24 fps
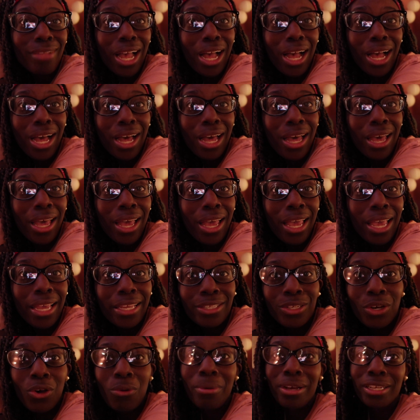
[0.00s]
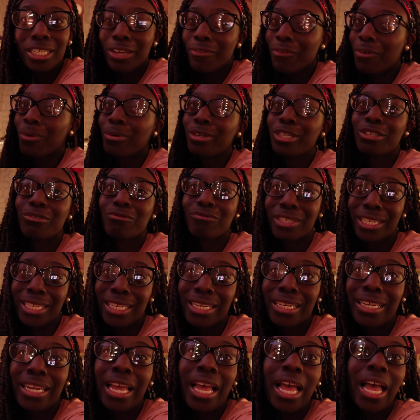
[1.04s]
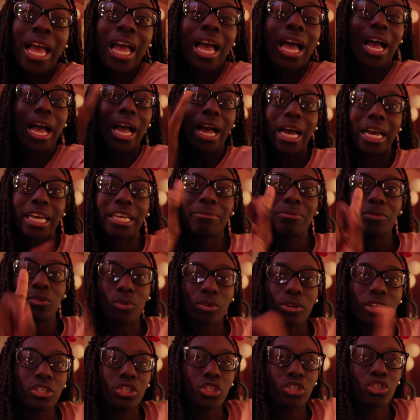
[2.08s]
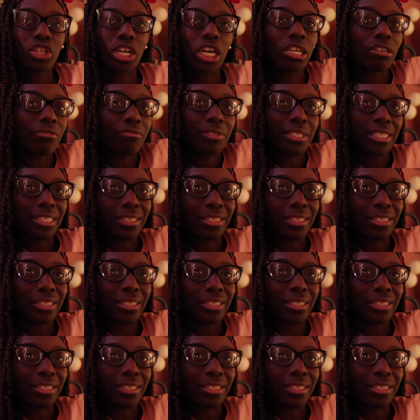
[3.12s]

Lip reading: I told myself I wanted to read. I am going to try to